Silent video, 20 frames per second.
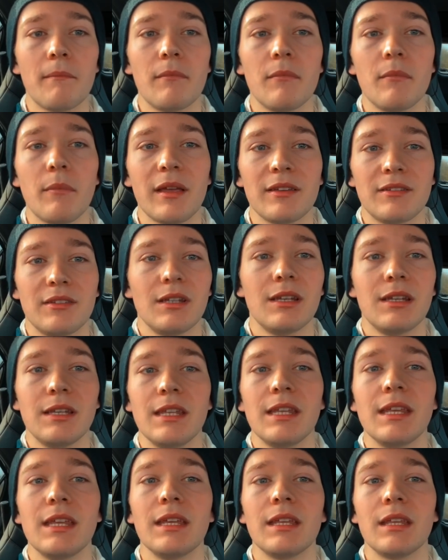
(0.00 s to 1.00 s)
basically
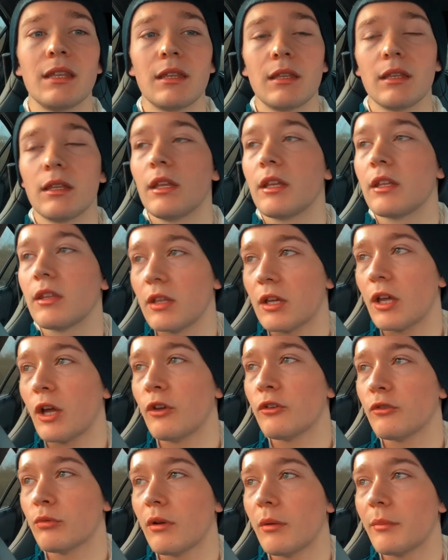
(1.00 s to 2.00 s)
near the
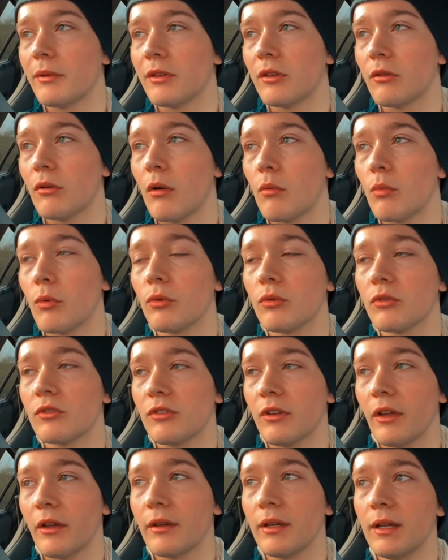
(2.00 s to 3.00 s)
coast where we do our walk.
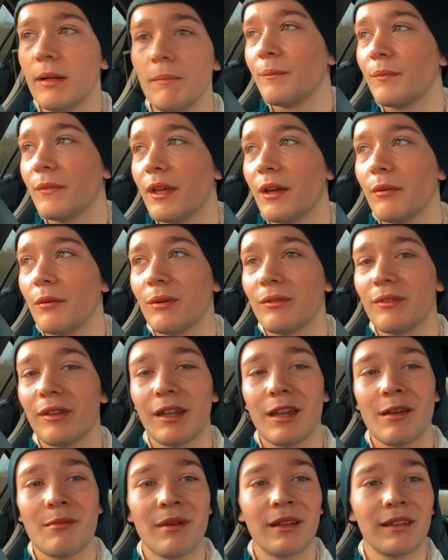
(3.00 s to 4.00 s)
So we've
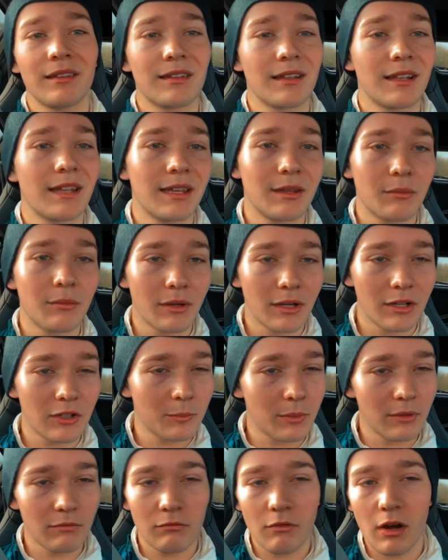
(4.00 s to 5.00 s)
done it mentally when it's
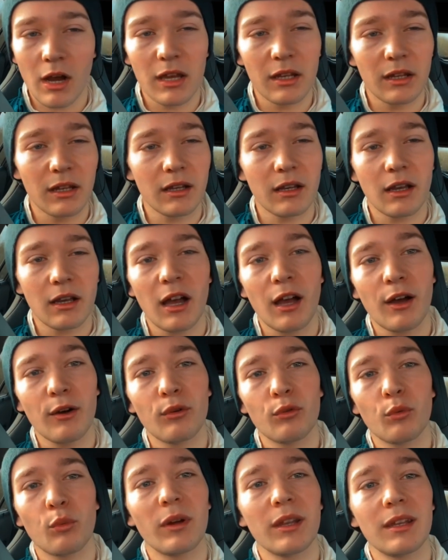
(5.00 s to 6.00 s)
been raining,
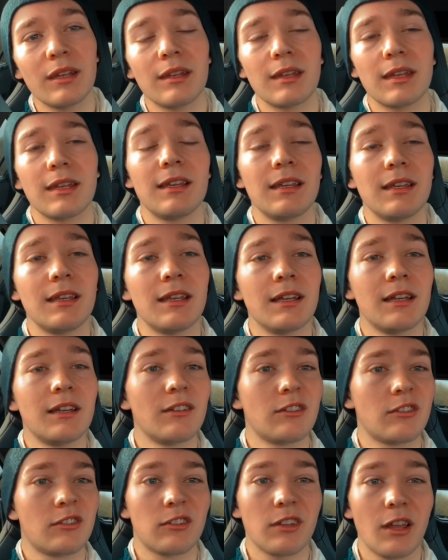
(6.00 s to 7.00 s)
cold, windy,
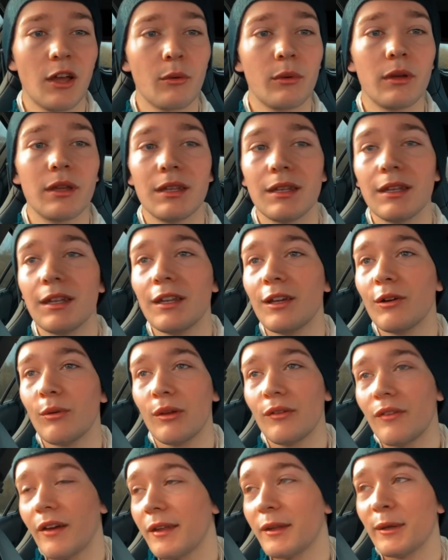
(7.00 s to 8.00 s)
snowing.
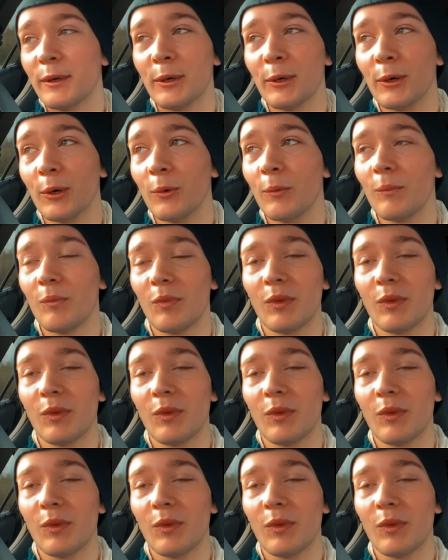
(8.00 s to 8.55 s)
We've had it all.